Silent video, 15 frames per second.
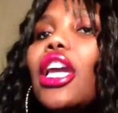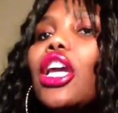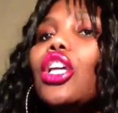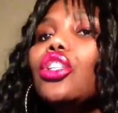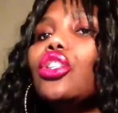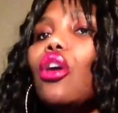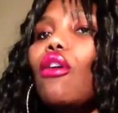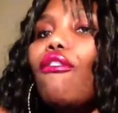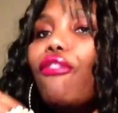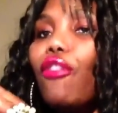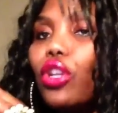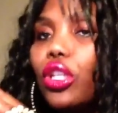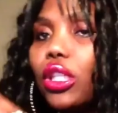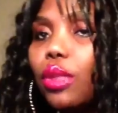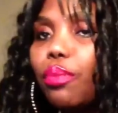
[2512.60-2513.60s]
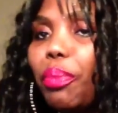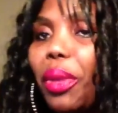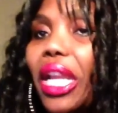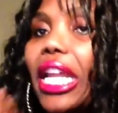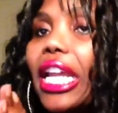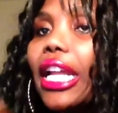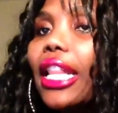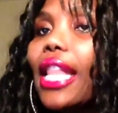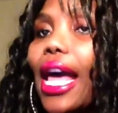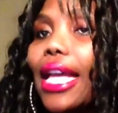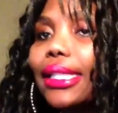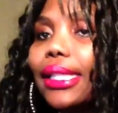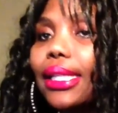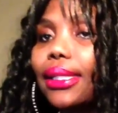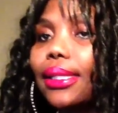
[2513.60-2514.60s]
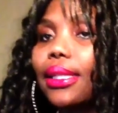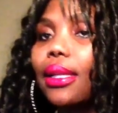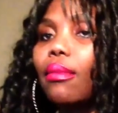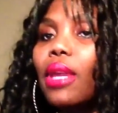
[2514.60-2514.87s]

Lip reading: So for spinning classes,